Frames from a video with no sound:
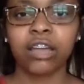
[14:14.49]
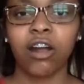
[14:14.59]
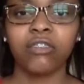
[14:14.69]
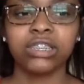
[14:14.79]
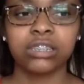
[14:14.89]
like
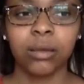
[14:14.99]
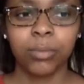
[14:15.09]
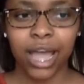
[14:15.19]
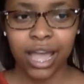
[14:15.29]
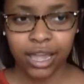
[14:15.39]
all these in a
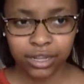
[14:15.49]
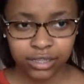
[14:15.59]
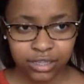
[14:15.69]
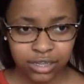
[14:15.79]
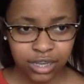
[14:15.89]
bag,
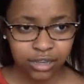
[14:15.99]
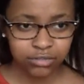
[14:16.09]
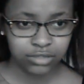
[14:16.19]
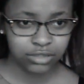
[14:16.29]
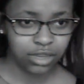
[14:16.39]
you know?
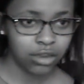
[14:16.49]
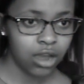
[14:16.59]
So.